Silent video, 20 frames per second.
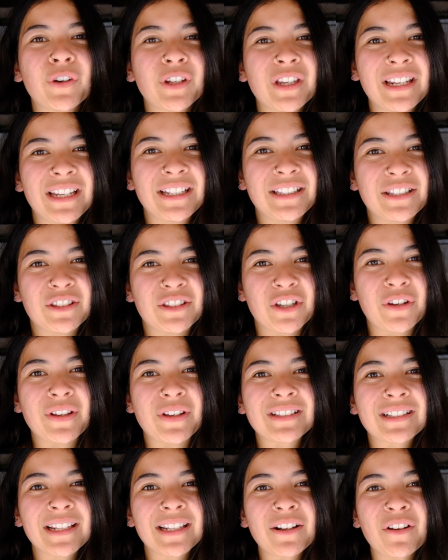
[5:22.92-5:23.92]
you need to do
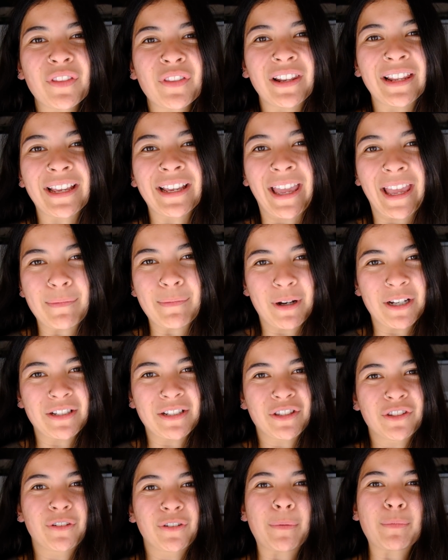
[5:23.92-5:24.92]
is click on the link in my
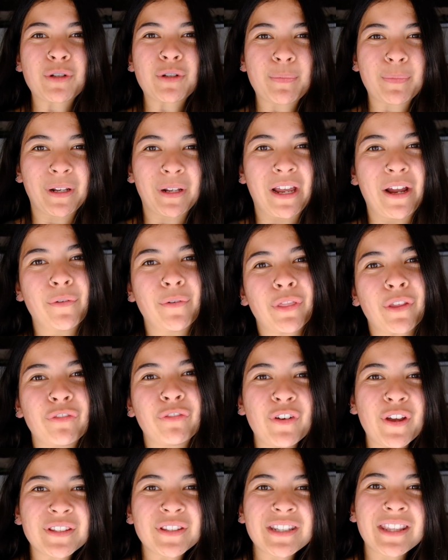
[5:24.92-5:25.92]
description below. The
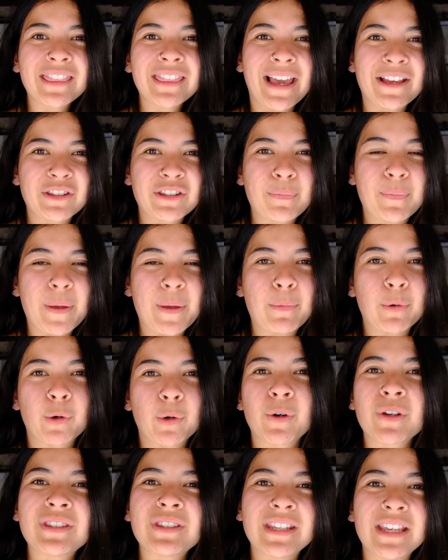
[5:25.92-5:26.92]
first 1,000 people will
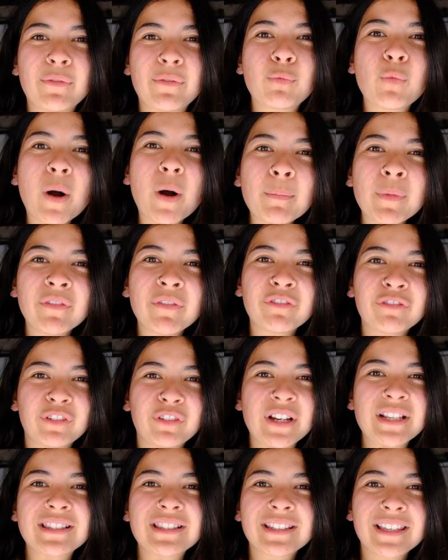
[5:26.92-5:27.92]
receive 1 month
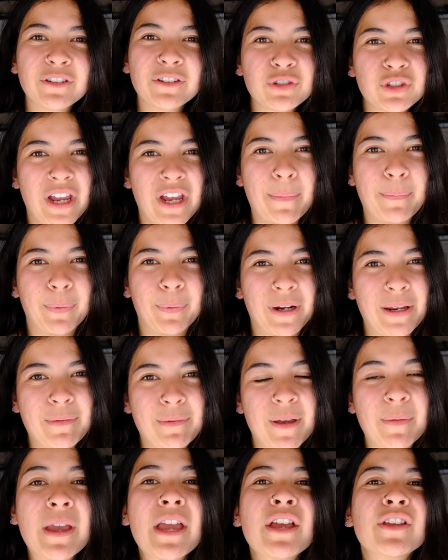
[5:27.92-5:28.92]
free Skillshare
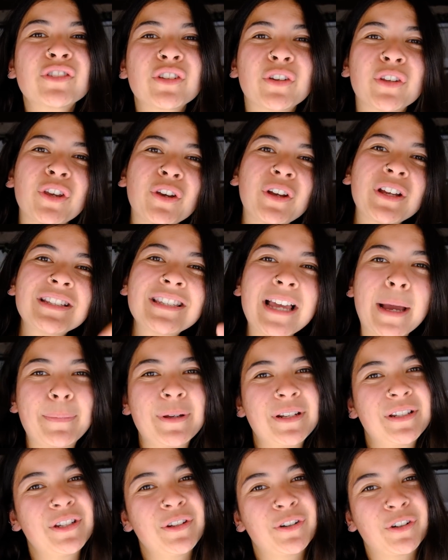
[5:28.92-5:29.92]
Premium, so you can tap
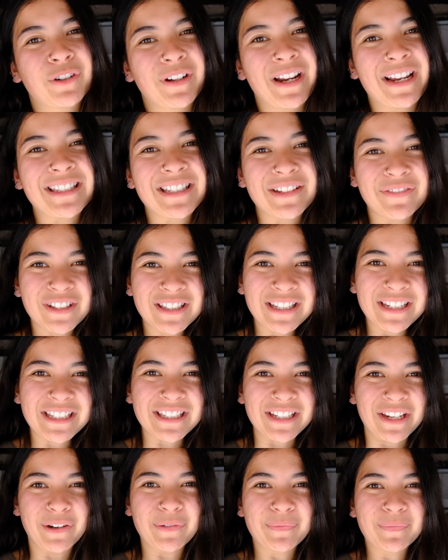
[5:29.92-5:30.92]
into your creativity
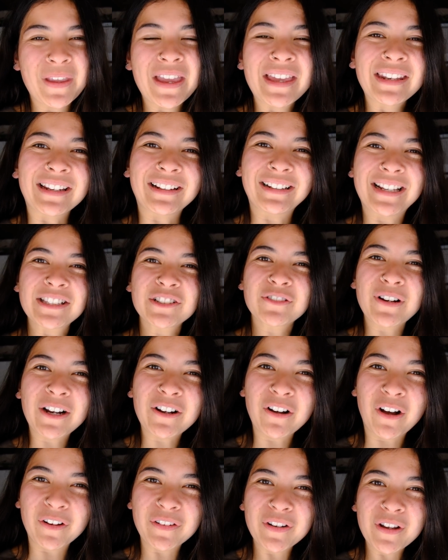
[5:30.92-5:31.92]
too. Now let's
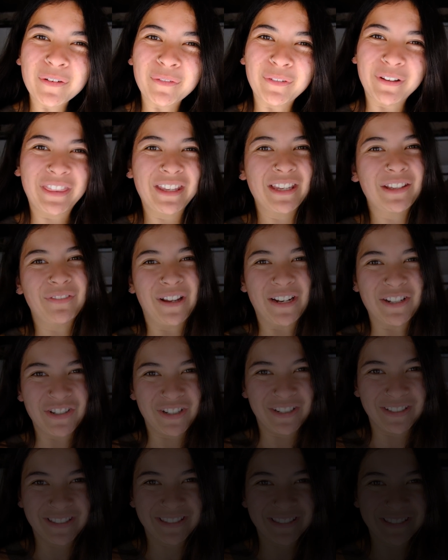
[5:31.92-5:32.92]
crack on with the
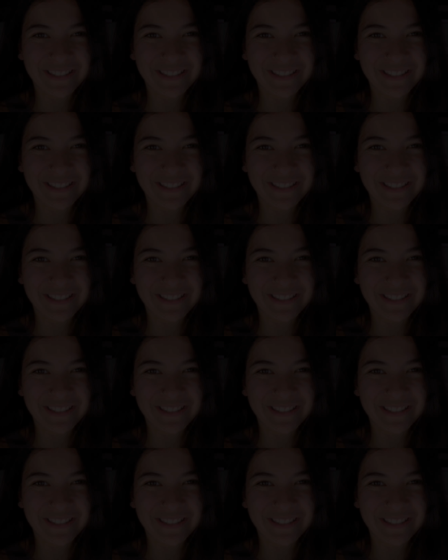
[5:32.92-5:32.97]
adventures.